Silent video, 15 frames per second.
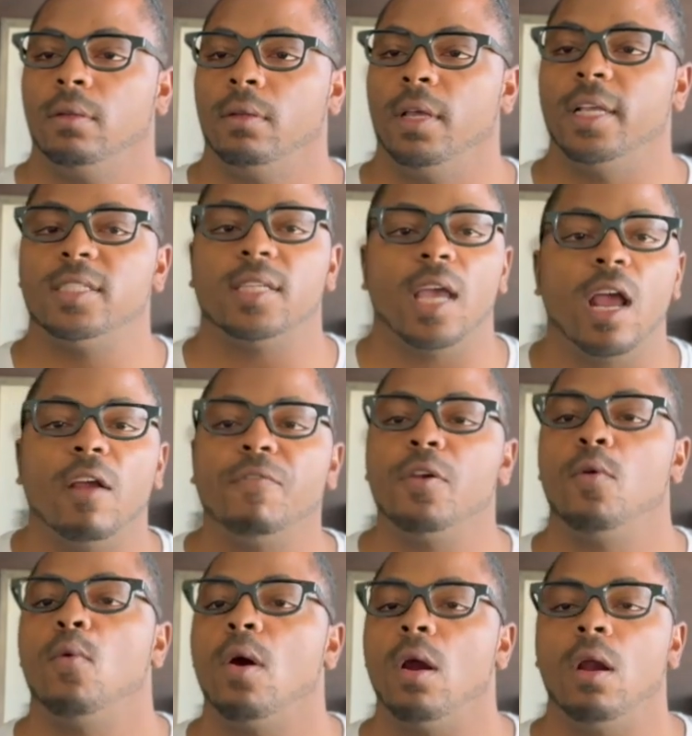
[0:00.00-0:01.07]
It's
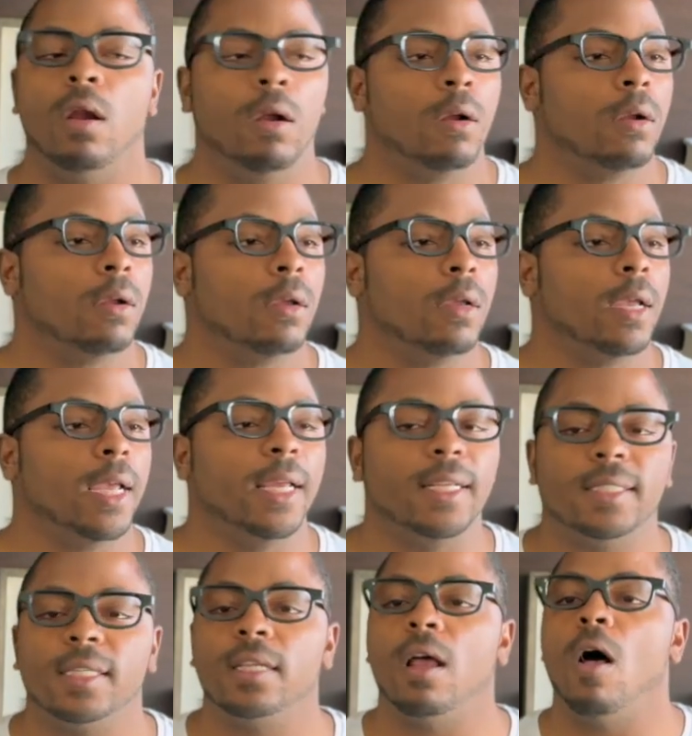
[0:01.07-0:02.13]
everywhere and
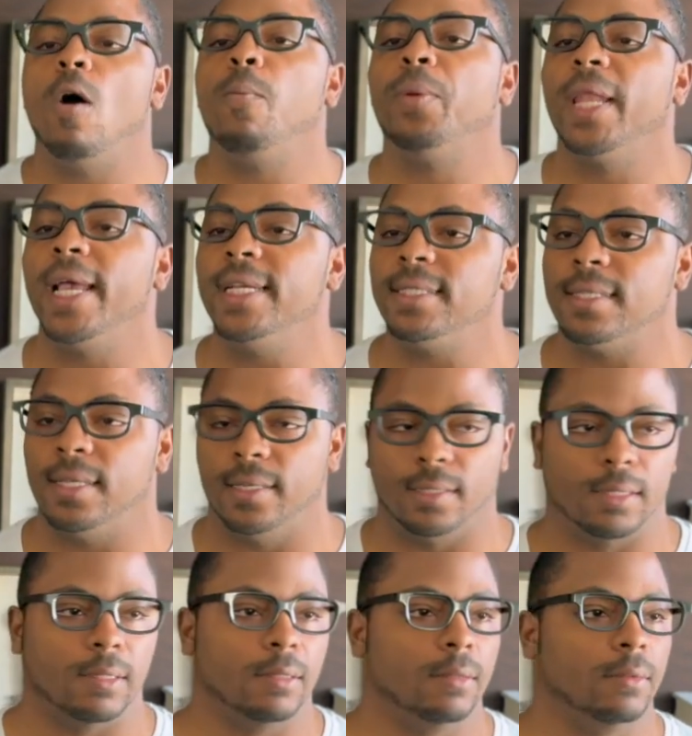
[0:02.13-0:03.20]
it's in all places.